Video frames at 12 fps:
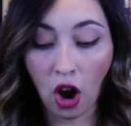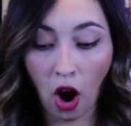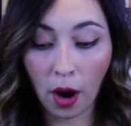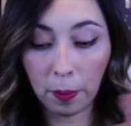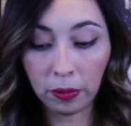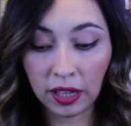
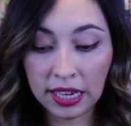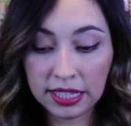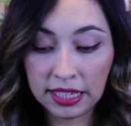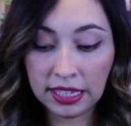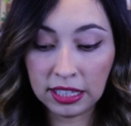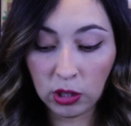are placed
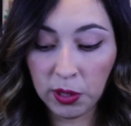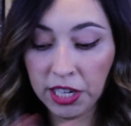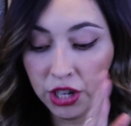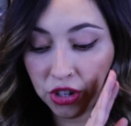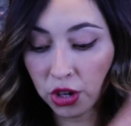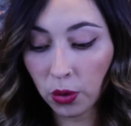into
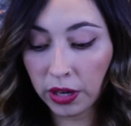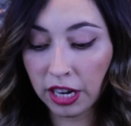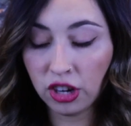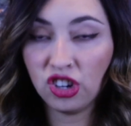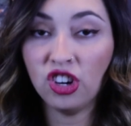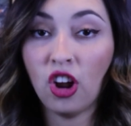each
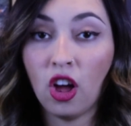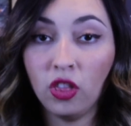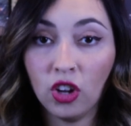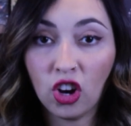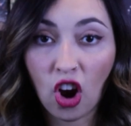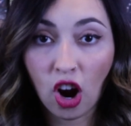location on
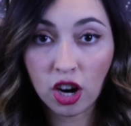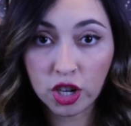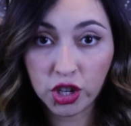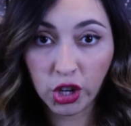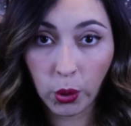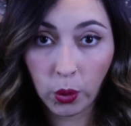the card
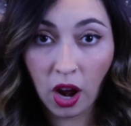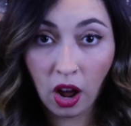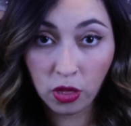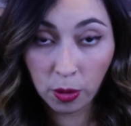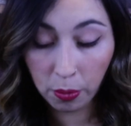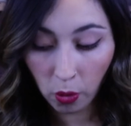shown
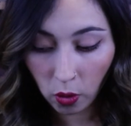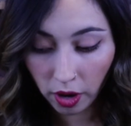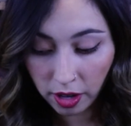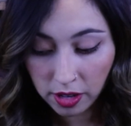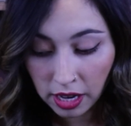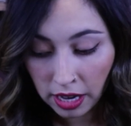on the
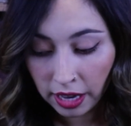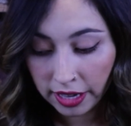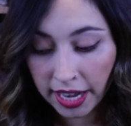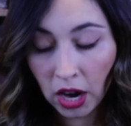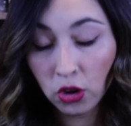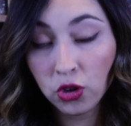board.
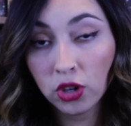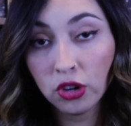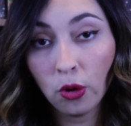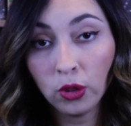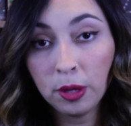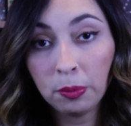Now you can
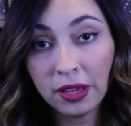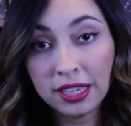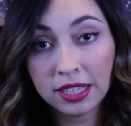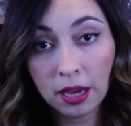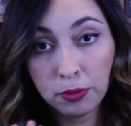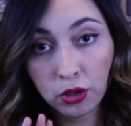only place
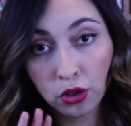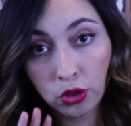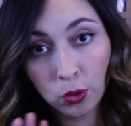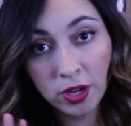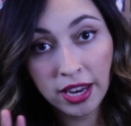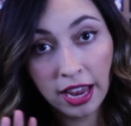up to
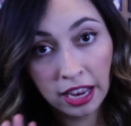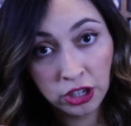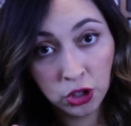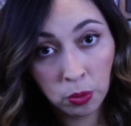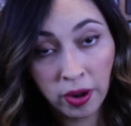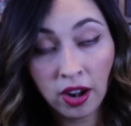3
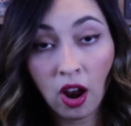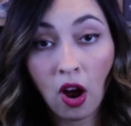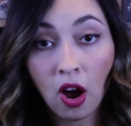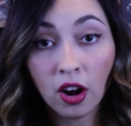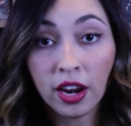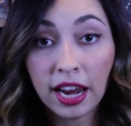henchmen
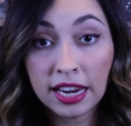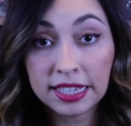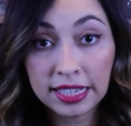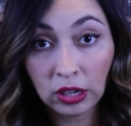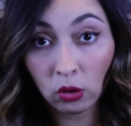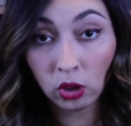on a
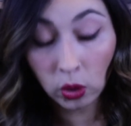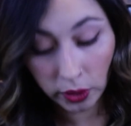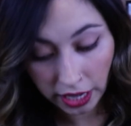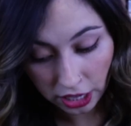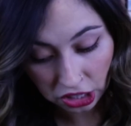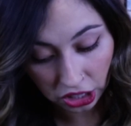single
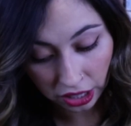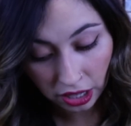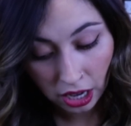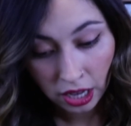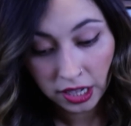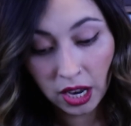location.
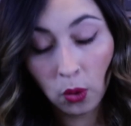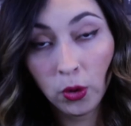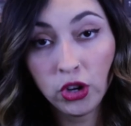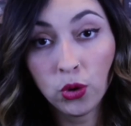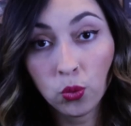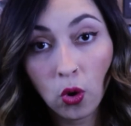Now
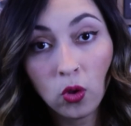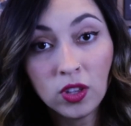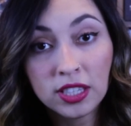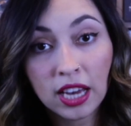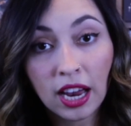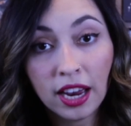when you roll the
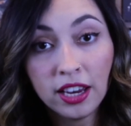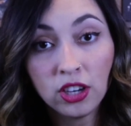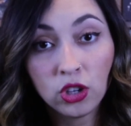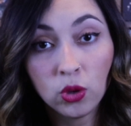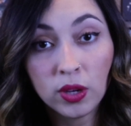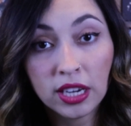die,
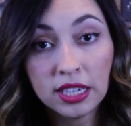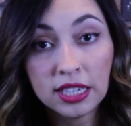you can